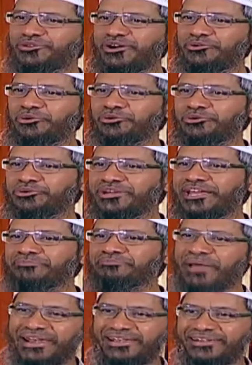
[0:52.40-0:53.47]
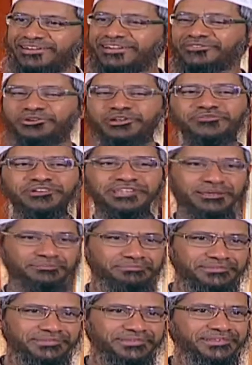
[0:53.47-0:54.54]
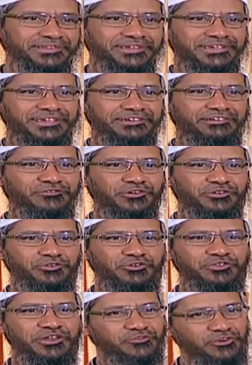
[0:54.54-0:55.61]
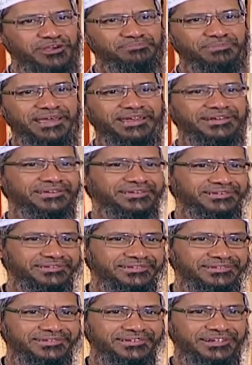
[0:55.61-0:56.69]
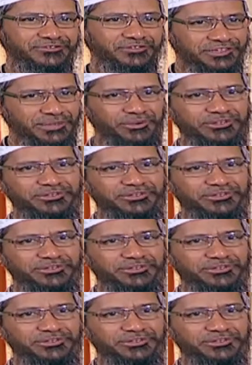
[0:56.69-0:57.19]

who are going to get married, it's only for them. Even for those who have got married, it's for them